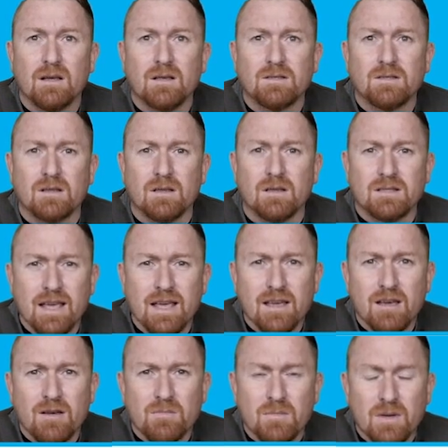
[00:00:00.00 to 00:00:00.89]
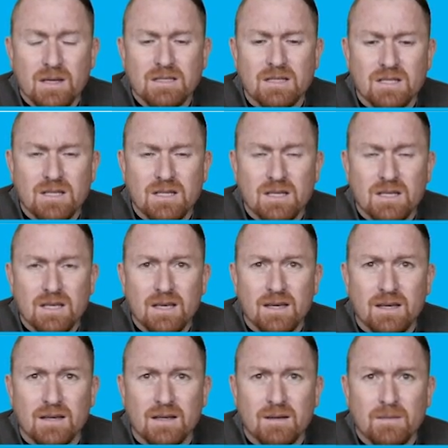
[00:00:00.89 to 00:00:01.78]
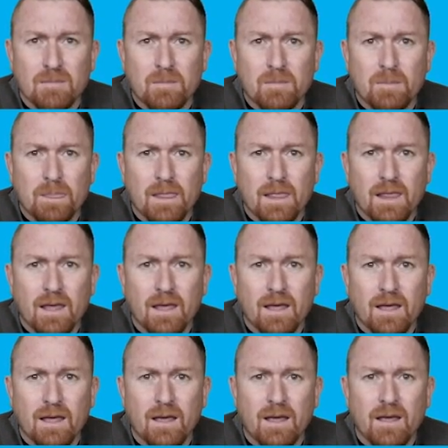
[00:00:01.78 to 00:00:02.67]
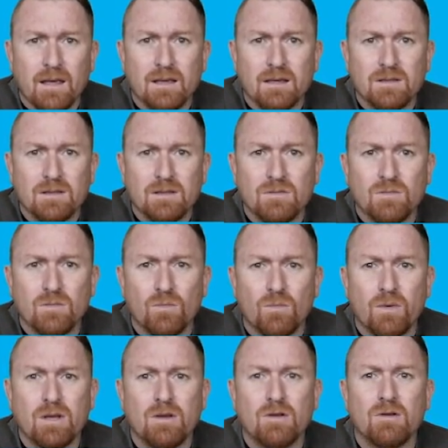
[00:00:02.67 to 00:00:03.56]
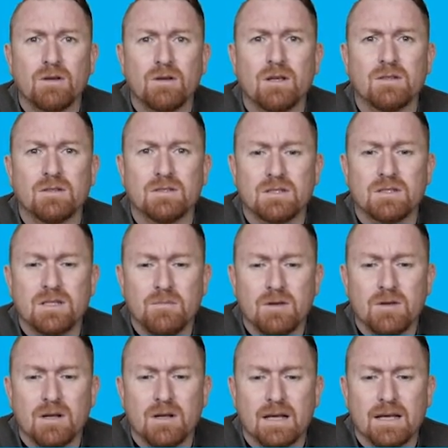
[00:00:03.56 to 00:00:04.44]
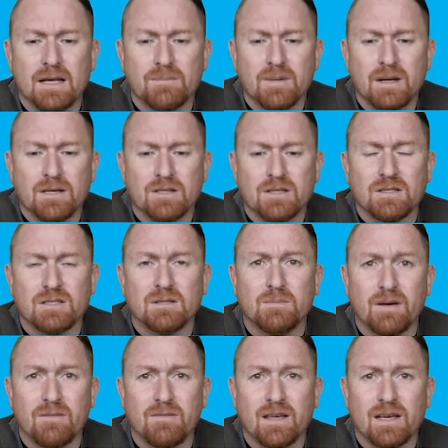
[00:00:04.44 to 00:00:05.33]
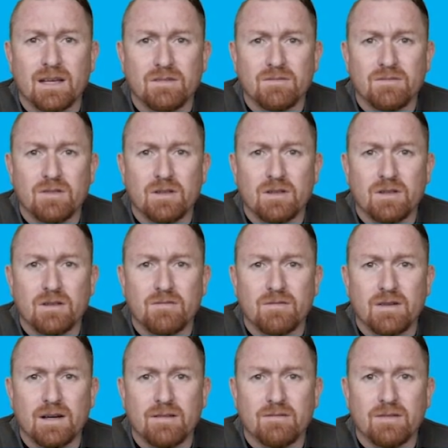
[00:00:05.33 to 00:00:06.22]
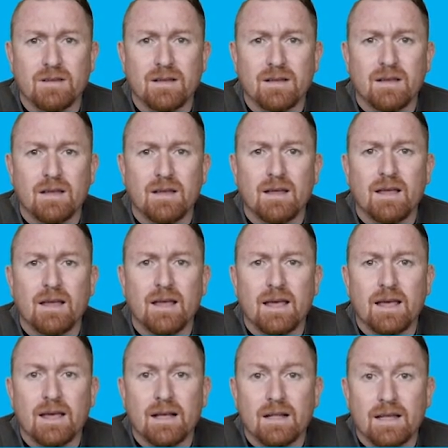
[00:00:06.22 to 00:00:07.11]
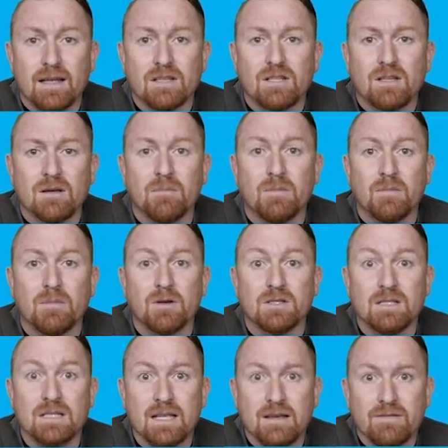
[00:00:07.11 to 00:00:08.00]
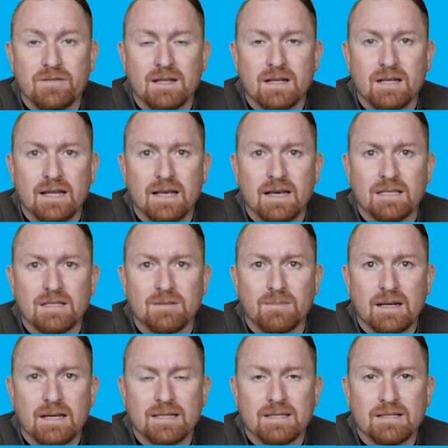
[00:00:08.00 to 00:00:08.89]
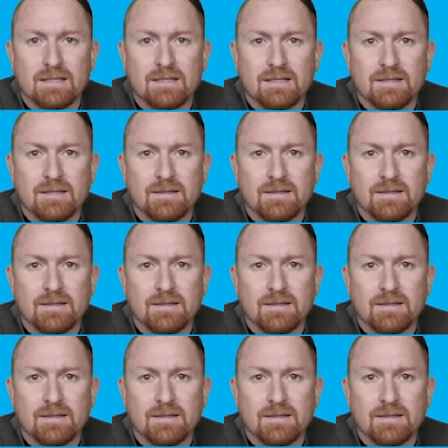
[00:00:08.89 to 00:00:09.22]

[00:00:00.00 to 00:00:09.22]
So the take-home message here is when you're looking to stimulate patients above the age of 35, LH most definitely has a place.